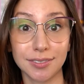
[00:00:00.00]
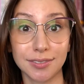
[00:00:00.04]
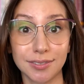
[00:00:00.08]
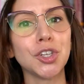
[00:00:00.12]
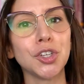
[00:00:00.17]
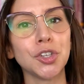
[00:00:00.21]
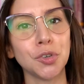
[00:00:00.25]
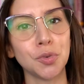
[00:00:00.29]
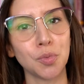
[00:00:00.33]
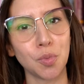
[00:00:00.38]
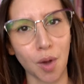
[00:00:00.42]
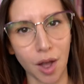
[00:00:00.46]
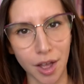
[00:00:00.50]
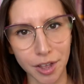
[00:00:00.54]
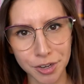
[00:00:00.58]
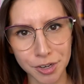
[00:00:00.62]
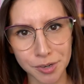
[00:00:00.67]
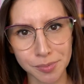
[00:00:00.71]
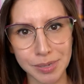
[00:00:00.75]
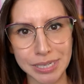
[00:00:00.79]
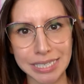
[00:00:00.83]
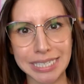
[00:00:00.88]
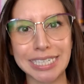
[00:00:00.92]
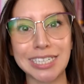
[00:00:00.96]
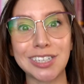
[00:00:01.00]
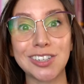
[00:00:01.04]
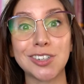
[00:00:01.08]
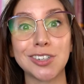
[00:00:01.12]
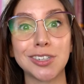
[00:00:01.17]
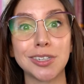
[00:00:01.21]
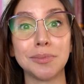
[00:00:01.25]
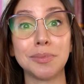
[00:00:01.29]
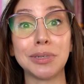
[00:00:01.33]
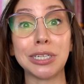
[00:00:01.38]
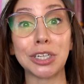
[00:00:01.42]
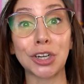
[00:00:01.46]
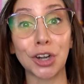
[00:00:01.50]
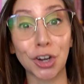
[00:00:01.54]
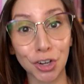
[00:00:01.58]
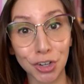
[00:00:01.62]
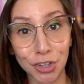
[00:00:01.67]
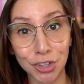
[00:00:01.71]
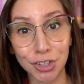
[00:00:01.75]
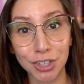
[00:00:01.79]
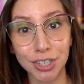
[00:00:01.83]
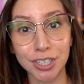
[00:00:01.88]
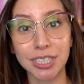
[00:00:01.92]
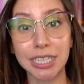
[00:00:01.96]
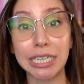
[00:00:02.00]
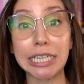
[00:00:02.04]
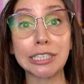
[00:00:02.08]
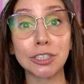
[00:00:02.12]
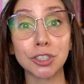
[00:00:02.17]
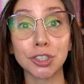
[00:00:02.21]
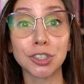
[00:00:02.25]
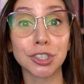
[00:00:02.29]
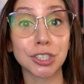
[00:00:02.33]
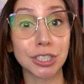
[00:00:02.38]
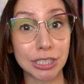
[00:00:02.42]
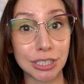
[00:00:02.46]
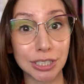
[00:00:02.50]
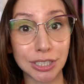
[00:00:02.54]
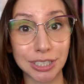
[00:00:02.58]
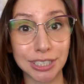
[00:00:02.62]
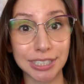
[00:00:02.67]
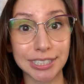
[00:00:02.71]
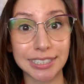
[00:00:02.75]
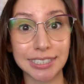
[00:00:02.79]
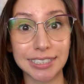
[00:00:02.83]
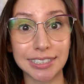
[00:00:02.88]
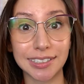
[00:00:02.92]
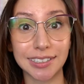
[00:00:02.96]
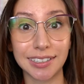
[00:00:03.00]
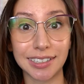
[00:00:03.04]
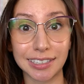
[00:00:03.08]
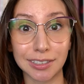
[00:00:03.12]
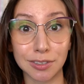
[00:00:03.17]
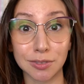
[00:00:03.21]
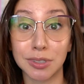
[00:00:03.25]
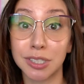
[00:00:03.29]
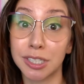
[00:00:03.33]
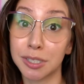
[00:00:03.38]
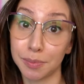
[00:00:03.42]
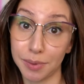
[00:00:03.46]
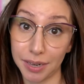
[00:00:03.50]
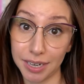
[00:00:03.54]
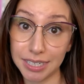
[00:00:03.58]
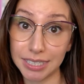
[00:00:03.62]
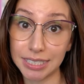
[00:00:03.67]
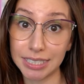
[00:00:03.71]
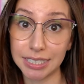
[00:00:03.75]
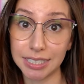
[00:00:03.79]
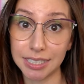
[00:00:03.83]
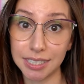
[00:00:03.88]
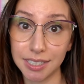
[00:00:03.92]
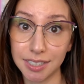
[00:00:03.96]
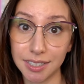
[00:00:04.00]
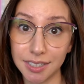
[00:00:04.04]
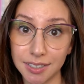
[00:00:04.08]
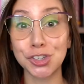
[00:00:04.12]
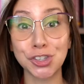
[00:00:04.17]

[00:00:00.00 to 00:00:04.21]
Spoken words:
You want your message to be heard, understood, and respected.